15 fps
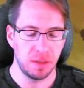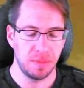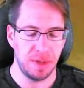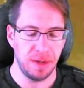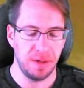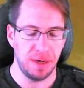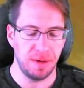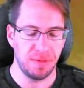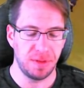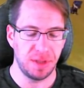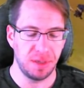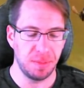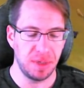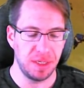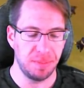
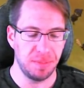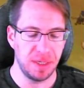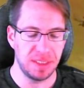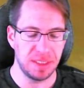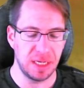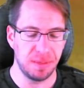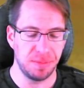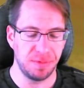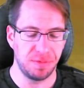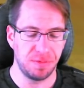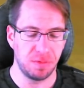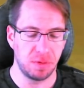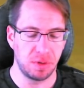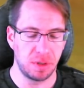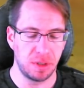Everything might die
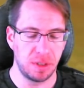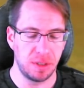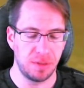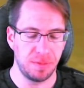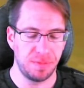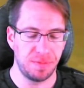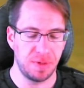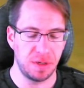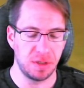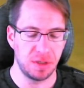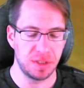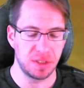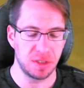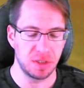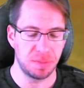before
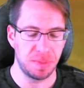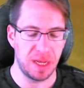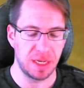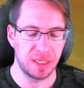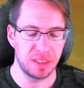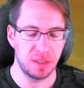Fenris goes back.